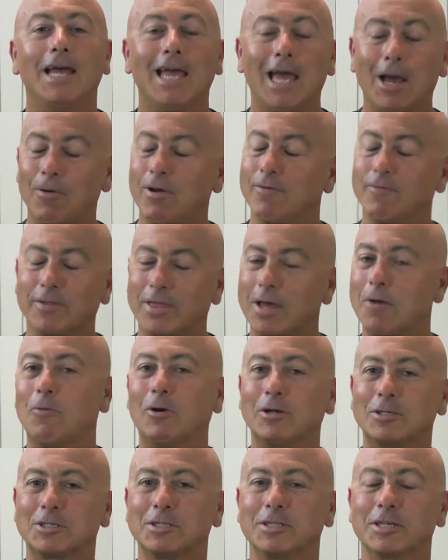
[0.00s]
However, that
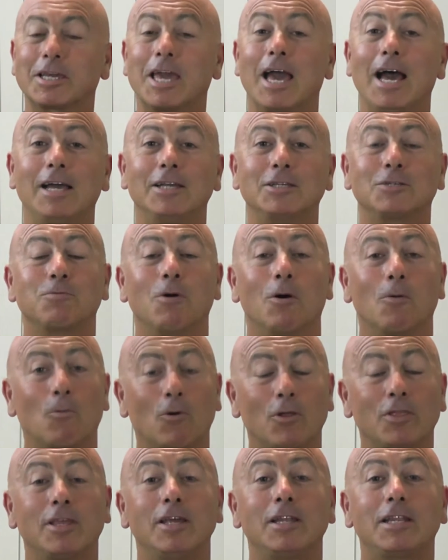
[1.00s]
wasn't the case. But
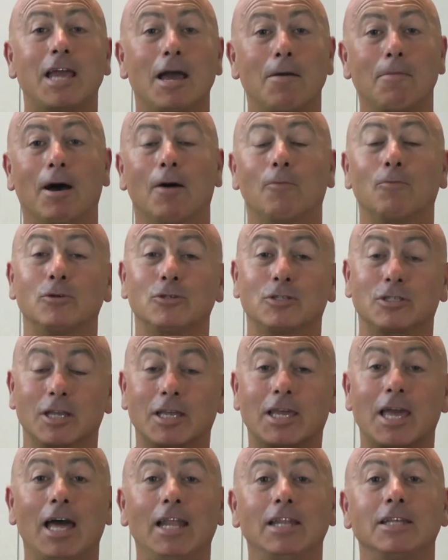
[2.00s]
what did come up was the
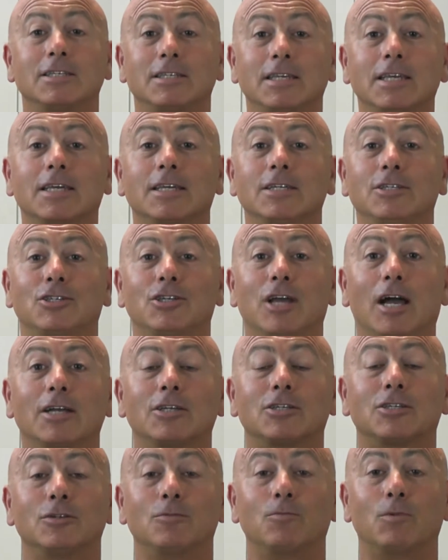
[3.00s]
colours in
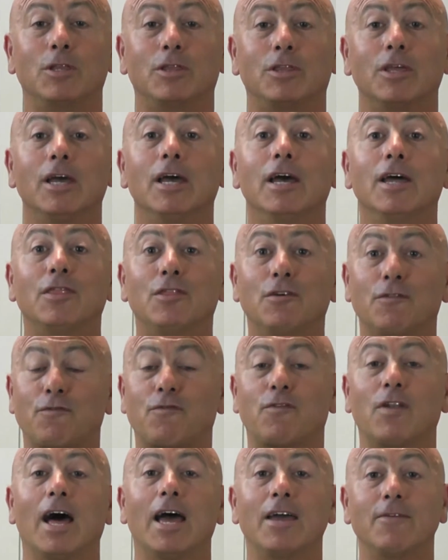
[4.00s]
conjunction with the
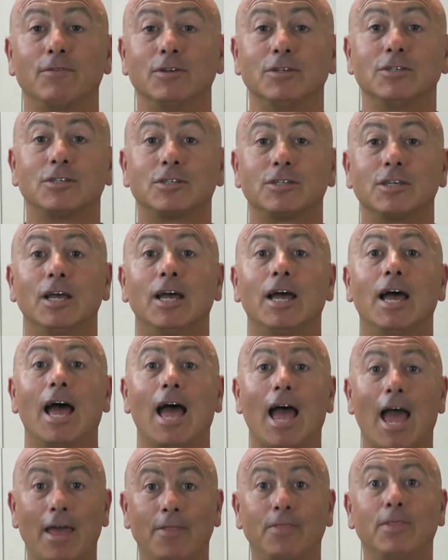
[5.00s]
flavours.
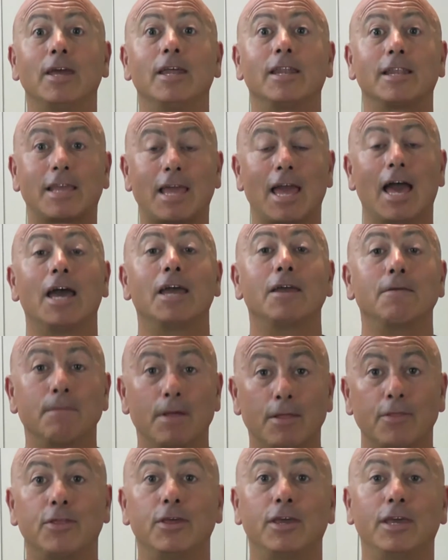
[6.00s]
And then
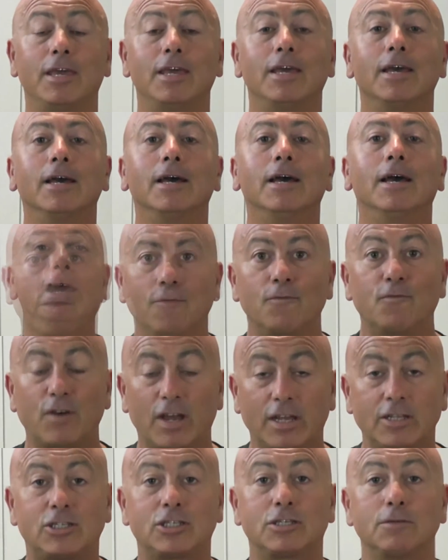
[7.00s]
came the
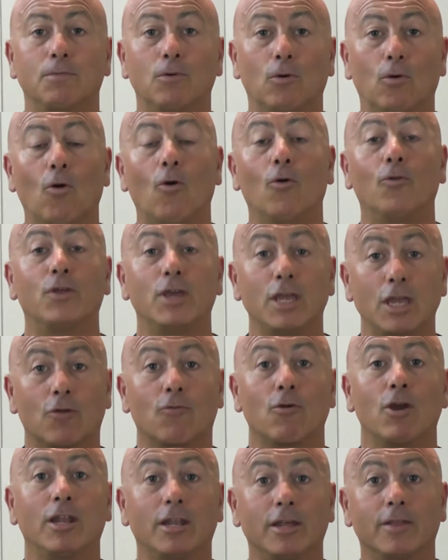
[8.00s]
vegetable or the
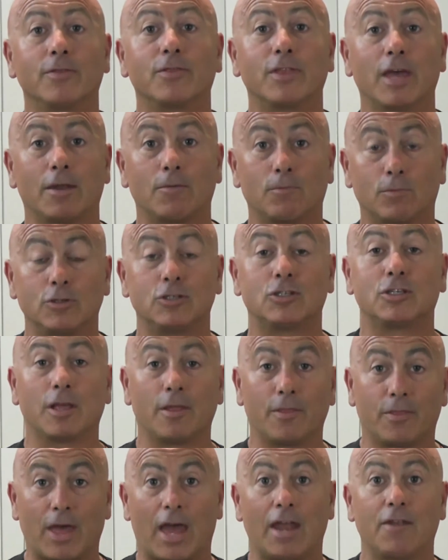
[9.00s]
ingredient that
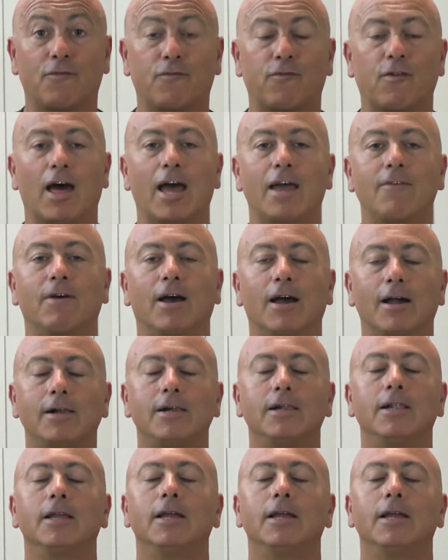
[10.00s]
was that flavour.